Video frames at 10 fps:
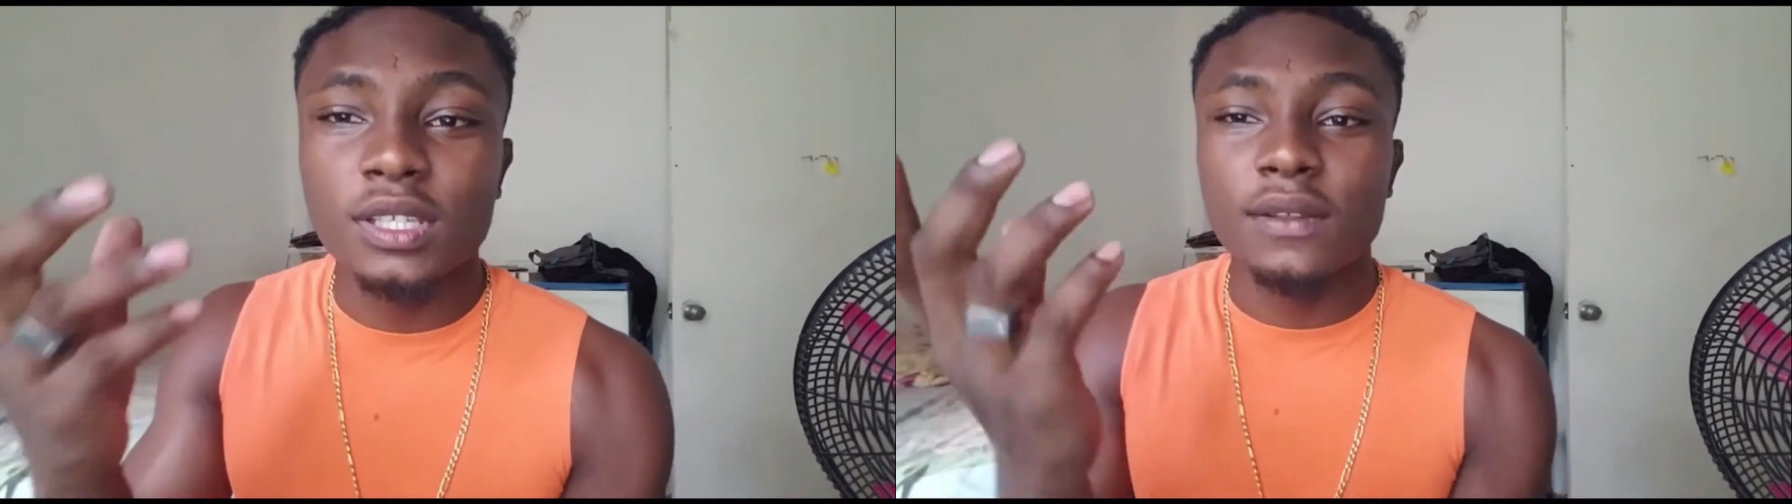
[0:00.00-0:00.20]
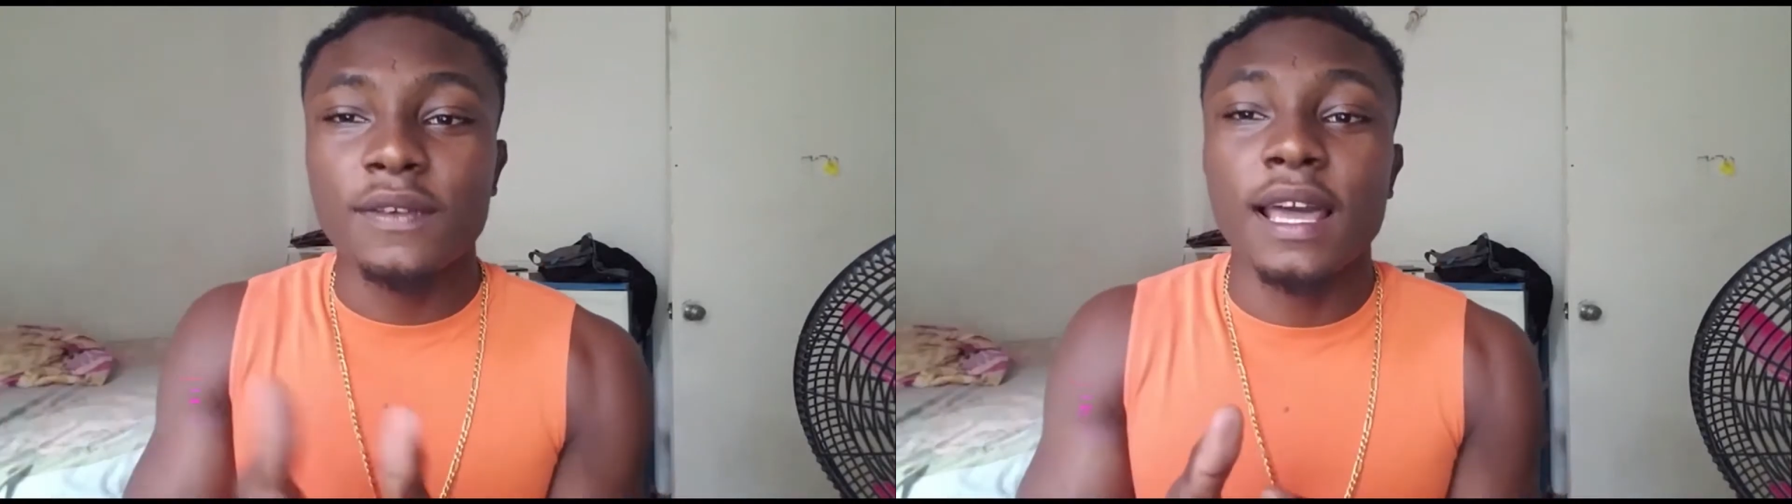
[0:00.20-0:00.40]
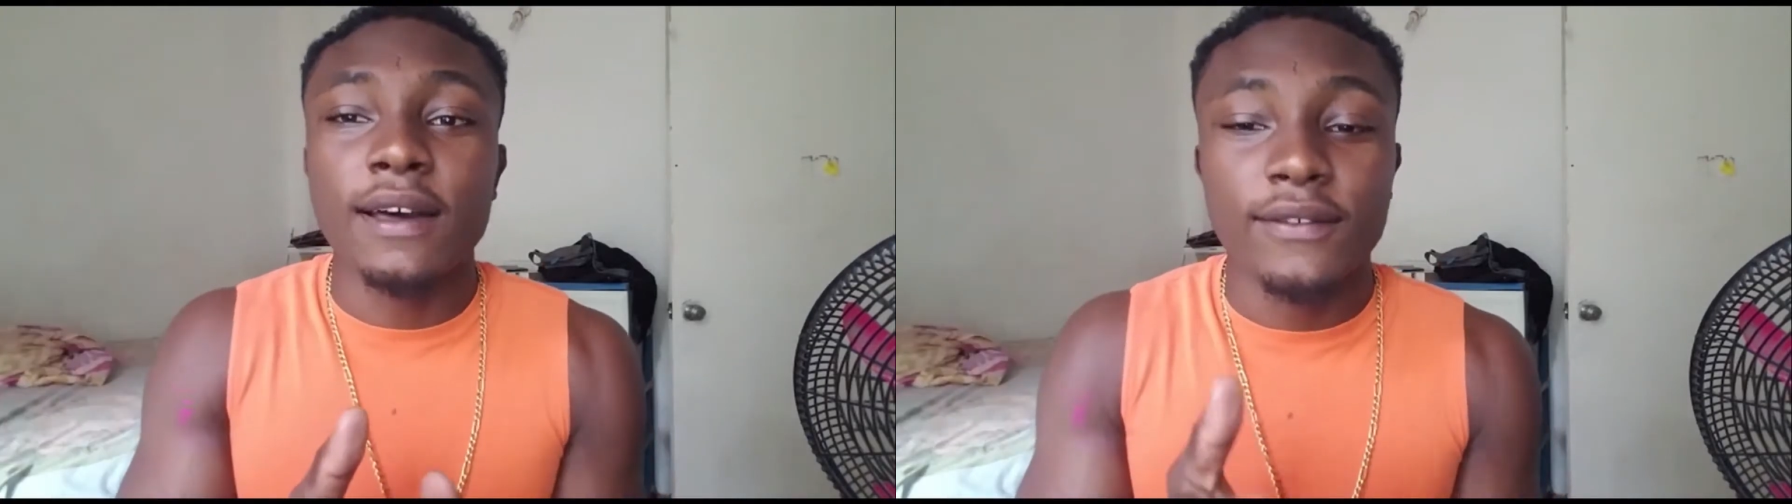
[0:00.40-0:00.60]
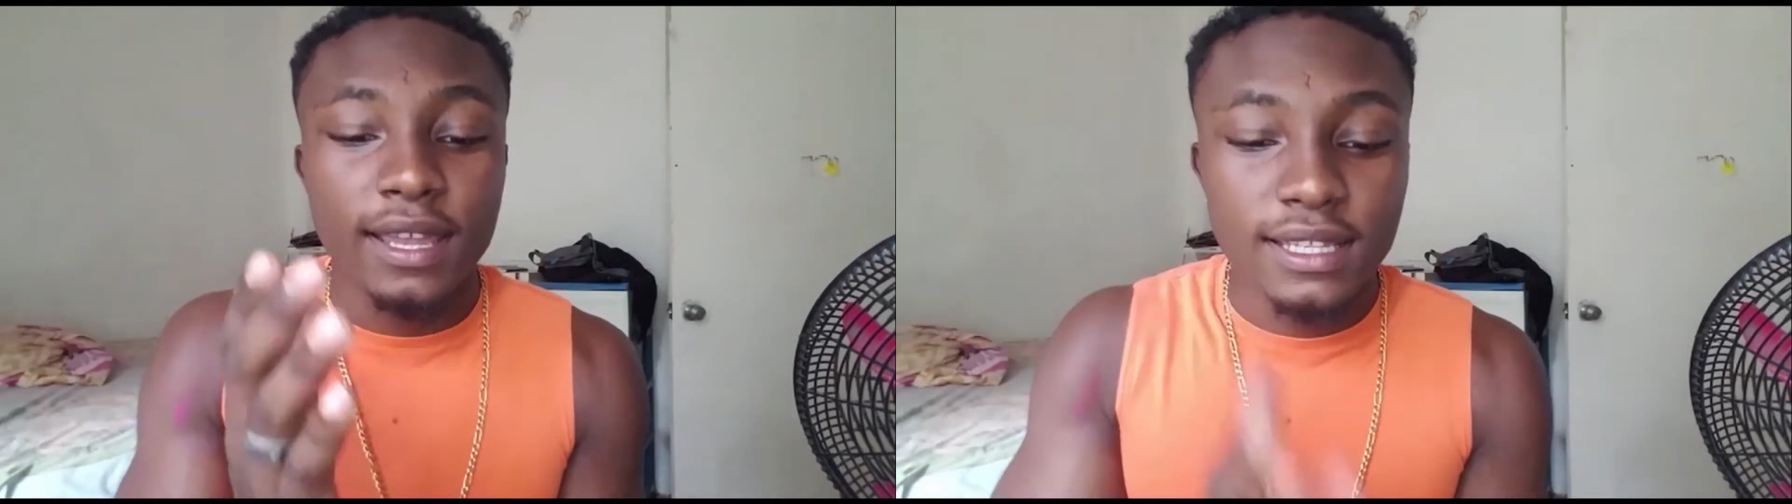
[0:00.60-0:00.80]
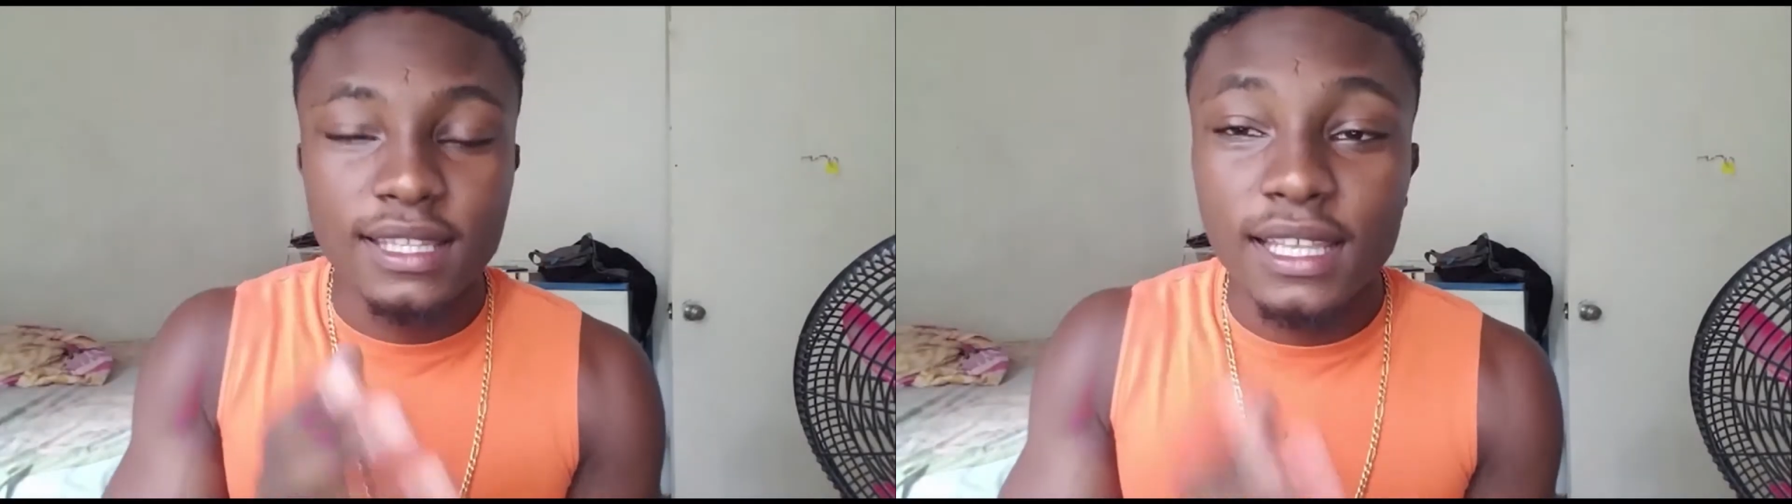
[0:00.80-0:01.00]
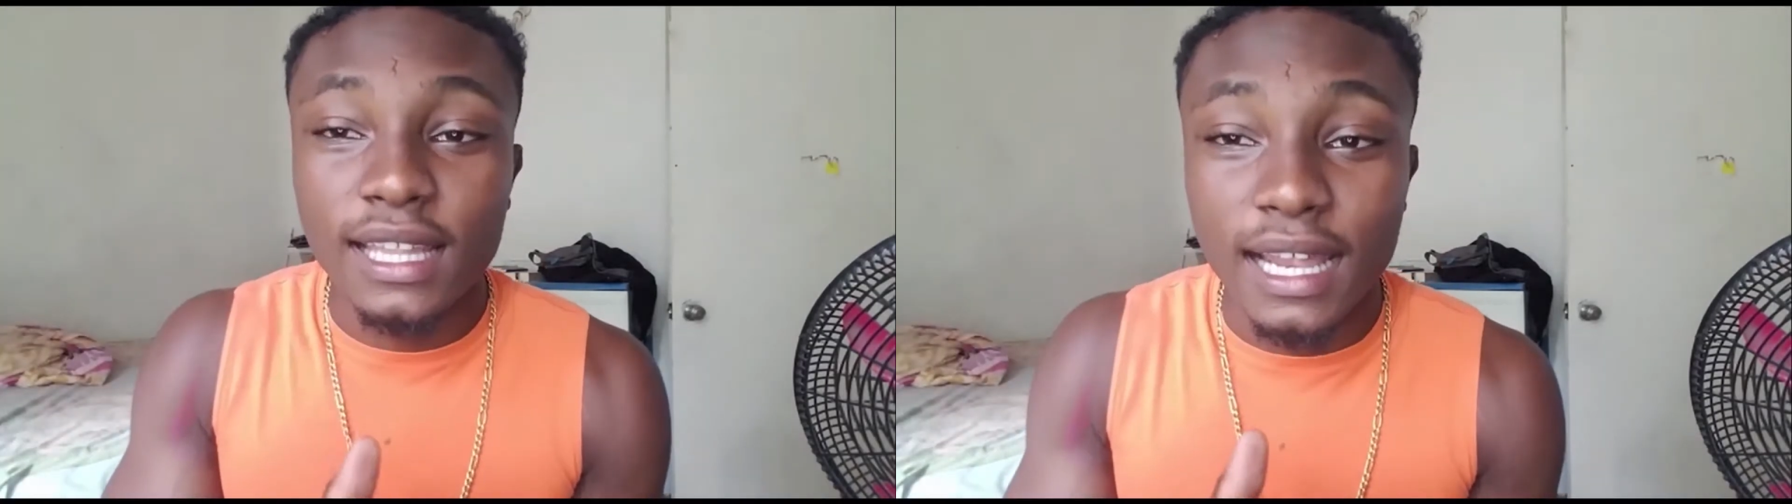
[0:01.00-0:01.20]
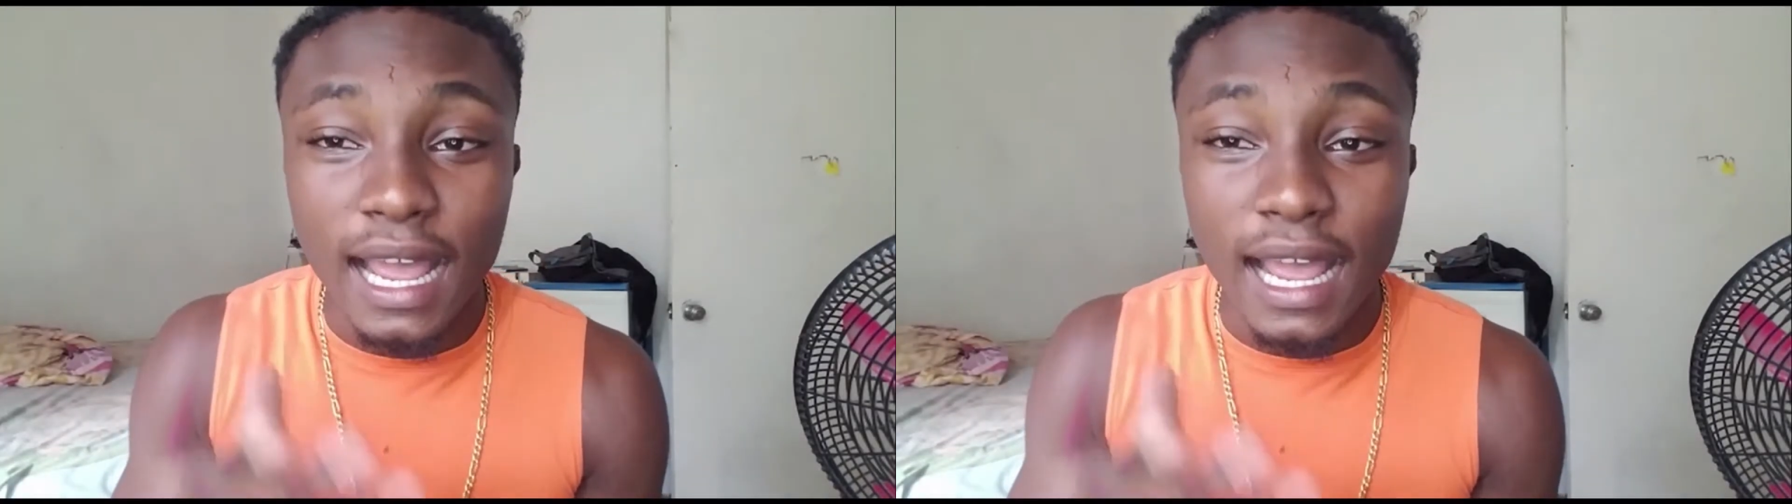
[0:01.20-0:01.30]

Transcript: If you have anything that